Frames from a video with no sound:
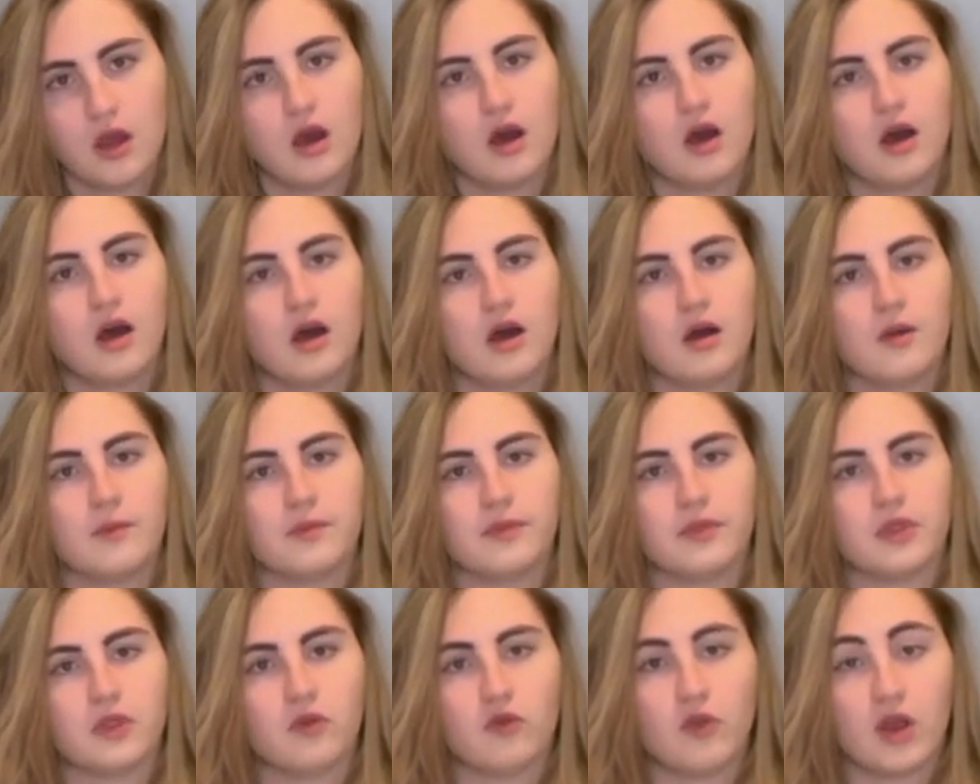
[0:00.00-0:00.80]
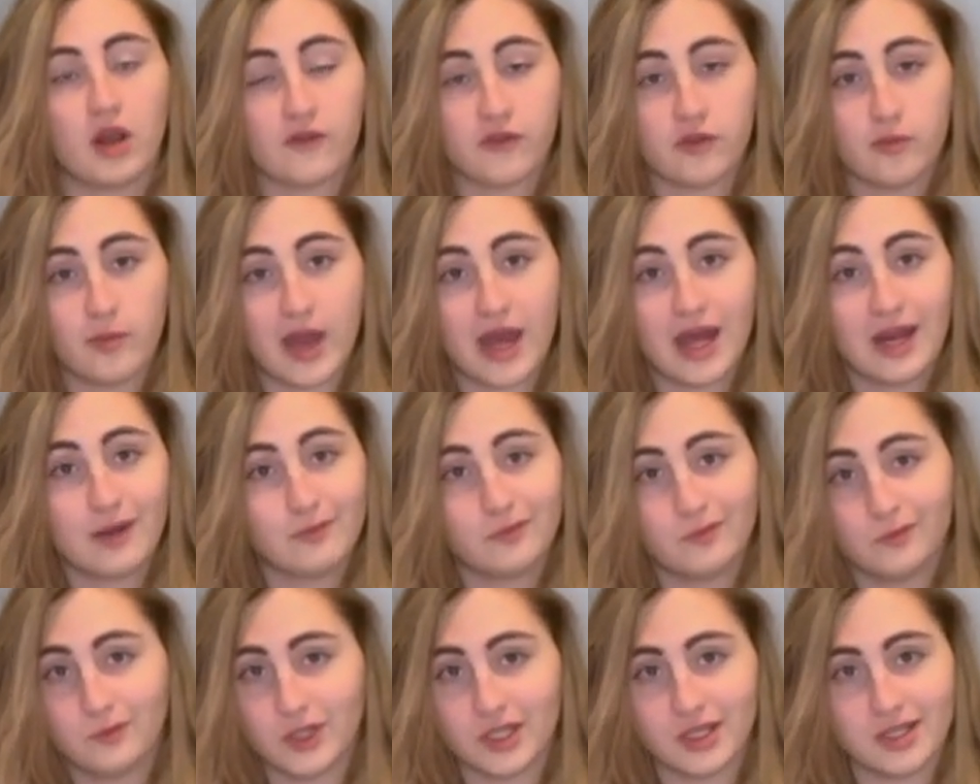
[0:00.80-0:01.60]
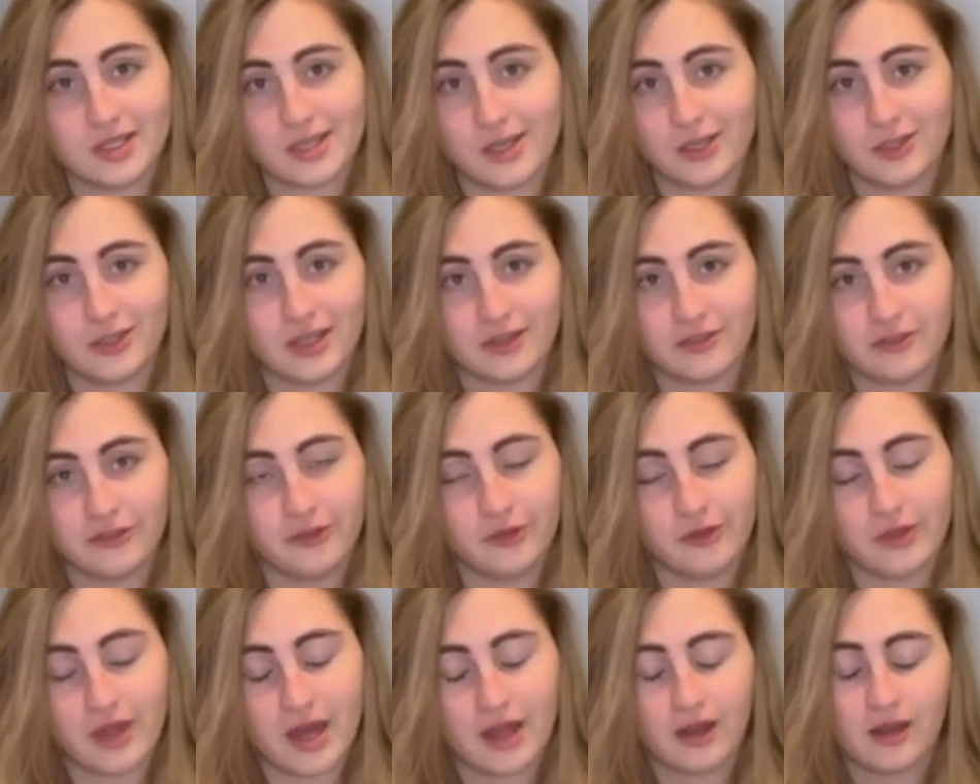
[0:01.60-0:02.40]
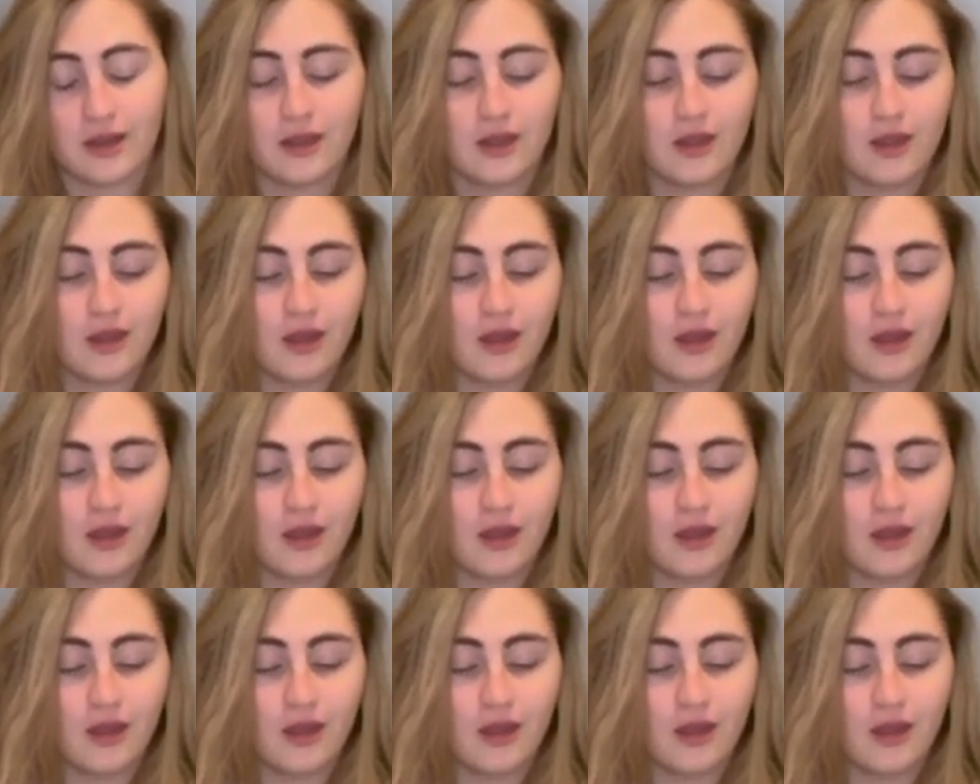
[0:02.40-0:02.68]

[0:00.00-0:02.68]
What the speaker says: Right off the bat, I'm gonna tell you not to do that.